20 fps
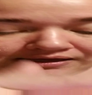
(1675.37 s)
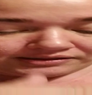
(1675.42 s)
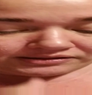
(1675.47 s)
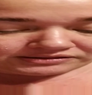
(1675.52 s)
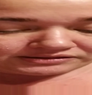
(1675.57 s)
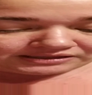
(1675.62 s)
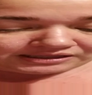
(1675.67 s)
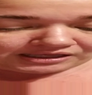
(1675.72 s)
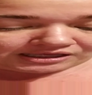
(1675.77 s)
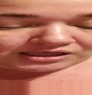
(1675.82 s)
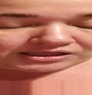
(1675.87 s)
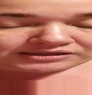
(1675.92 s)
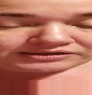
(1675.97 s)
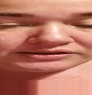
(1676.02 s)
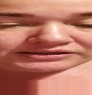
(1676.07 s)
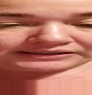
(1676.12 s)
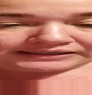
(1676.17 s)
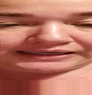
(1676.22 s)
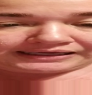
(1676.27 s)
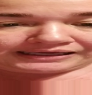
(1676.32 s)

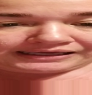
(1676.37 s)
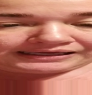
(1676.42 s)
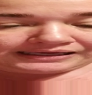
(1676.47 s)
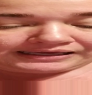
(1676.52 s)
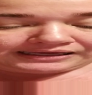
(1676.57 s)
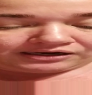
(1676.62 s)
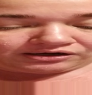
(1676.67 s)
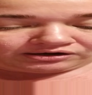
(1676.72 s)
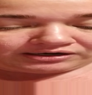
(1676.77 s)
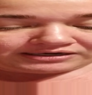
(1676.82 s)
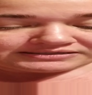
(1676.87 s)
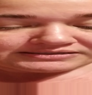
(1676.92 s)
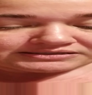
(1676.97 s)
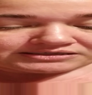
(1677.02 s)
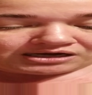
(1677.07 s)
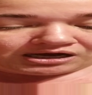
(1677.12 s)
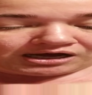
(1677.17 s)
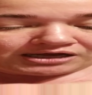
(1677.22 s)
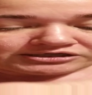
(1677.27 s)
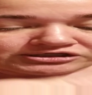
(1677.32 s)
the key here is
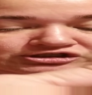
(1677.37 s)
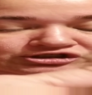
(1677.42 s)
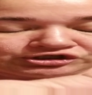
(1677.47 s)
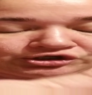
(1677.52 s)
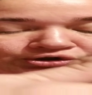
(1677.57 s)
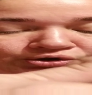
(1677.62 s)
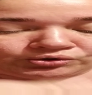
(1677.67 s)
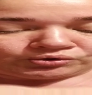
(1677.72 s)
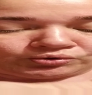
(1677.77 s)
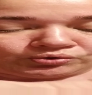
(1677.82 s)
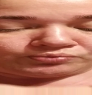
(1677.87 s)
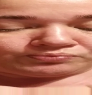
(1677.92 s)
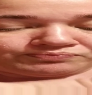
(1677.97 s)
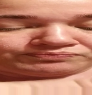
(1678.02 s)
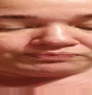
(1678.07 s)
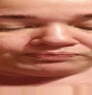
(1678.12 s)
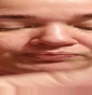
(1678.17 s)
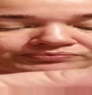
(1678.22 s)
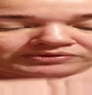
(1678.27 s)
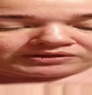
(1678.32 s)
not to
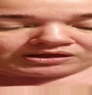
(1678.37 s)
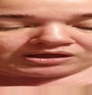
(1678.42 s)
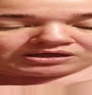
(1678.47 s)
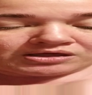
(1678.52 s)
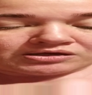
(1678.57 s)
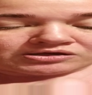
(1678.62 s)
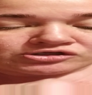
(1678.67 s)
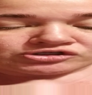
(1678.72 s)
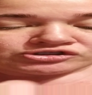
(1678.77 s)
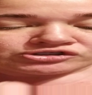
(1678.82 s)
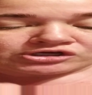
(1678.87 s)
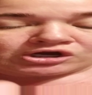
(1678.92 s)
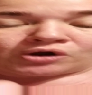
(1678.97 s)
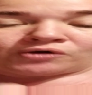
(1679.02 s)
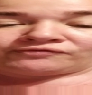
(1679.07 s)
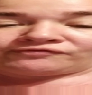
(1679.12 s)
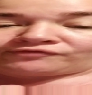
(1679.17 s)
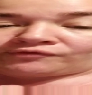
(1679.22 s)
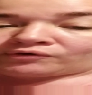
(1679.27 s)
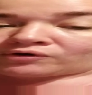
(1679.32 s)

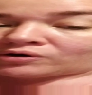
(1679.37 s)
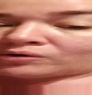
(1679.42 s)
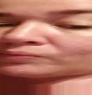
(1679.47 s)
go for a